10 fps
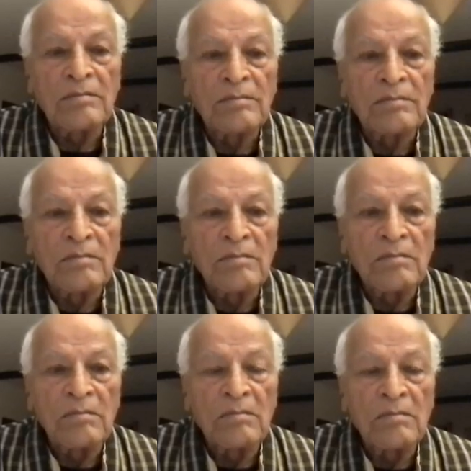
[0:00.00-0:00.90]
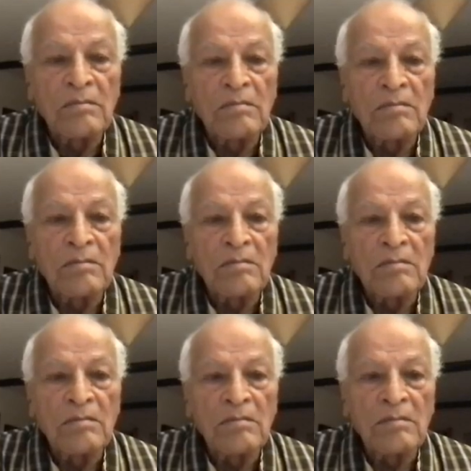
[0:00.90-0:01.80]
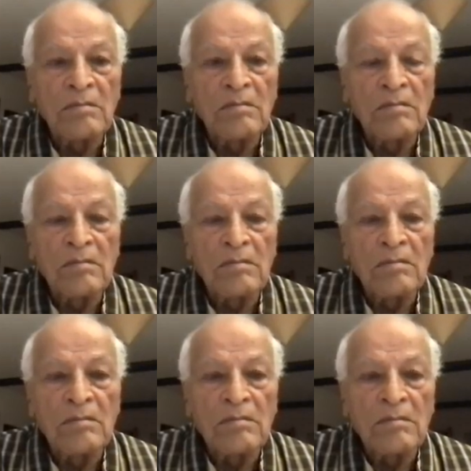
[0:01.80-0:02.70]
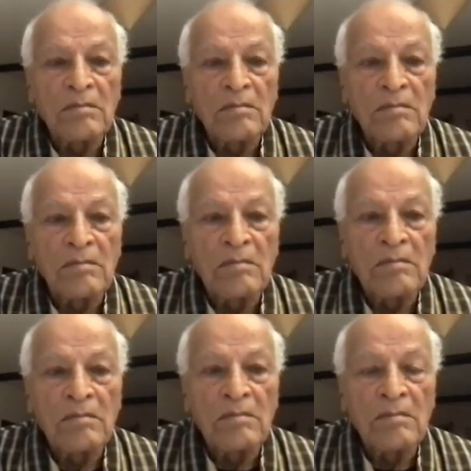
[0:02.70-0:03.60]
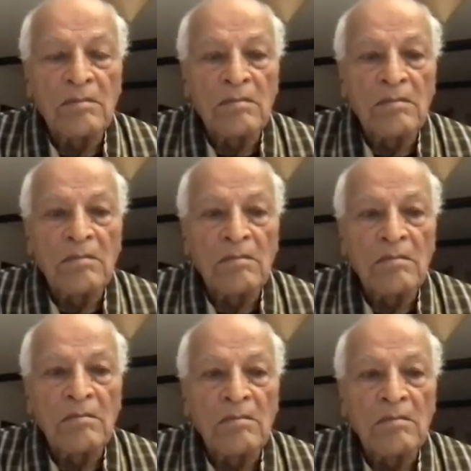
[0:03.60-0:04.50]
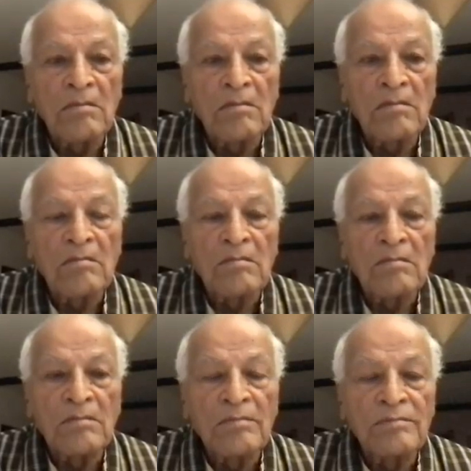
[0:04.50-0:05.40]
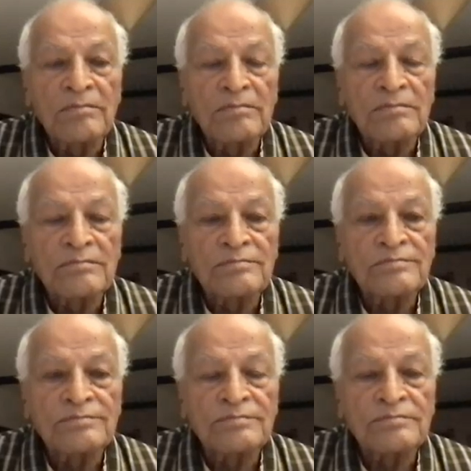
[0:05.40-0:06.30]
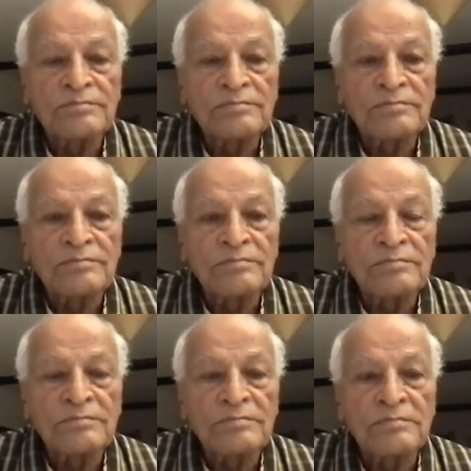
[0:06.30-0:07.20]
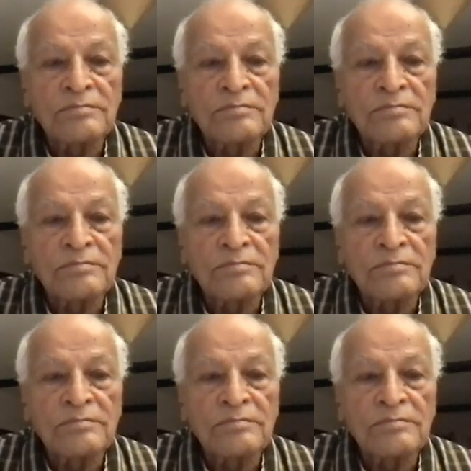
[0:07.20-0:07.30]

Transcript: (silent)